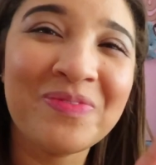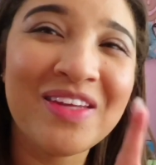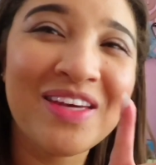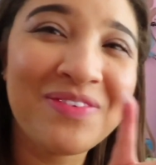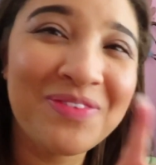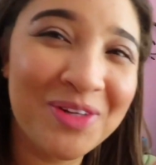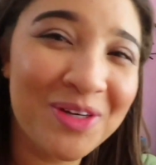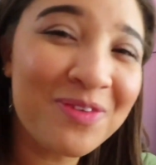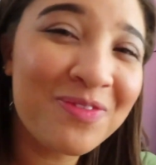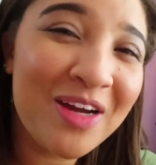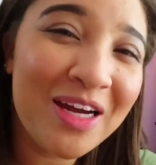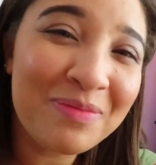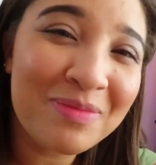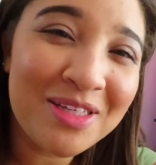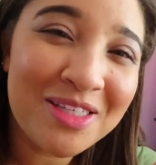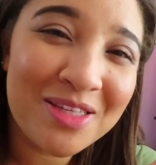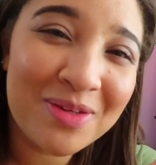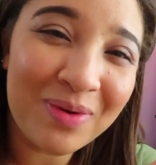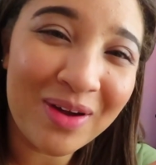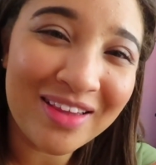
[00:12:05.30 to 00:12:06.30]
If your
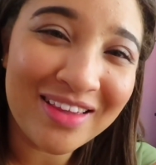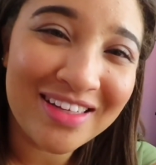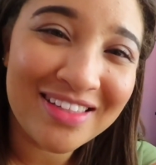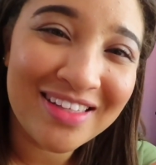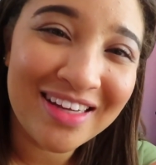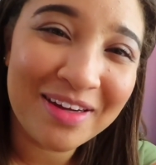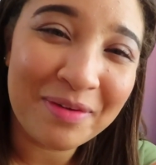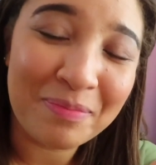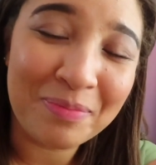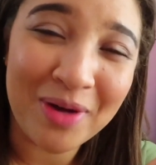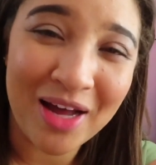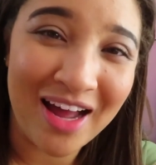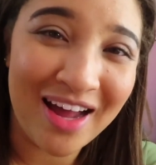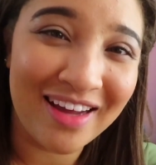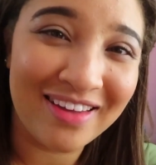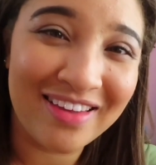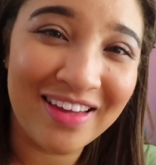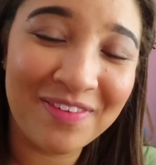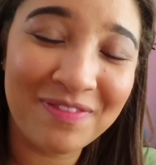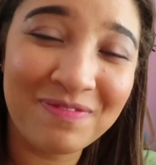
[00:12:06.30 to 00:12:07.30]
family's the one that's like
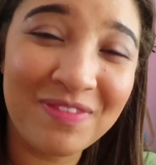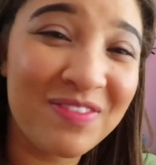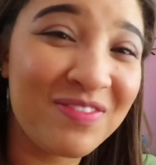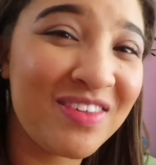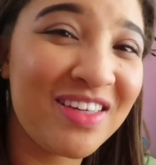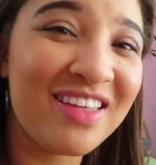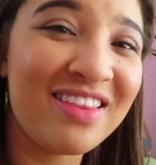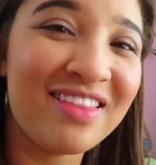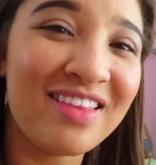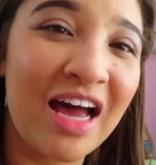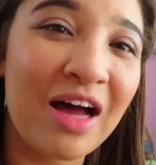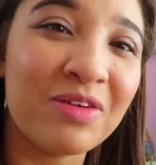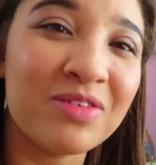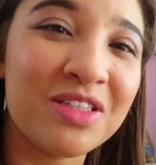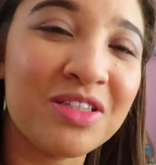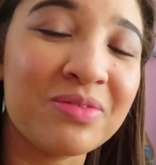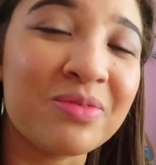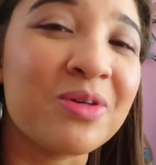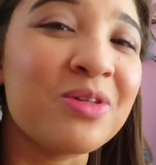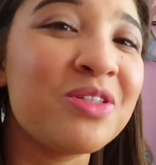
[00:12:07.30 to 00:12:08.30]
buying like
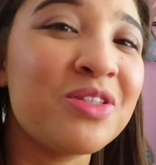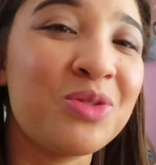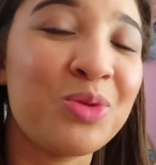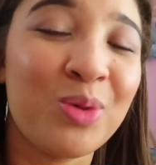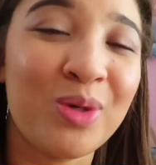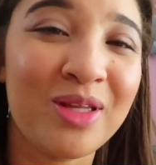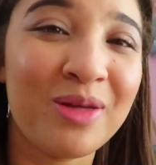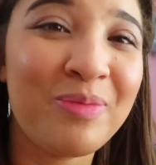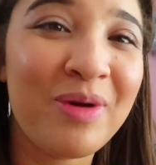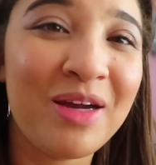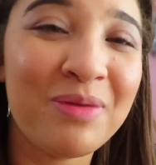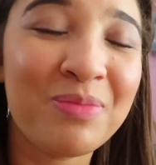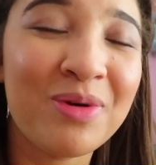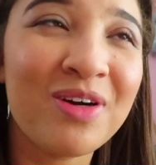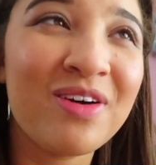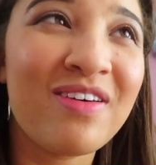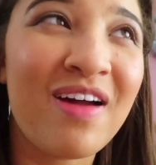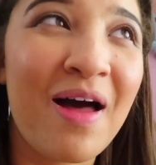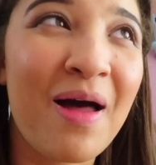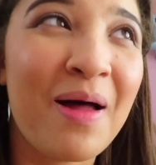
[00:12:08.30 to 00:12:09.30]
50,000 rolls of toilet paper,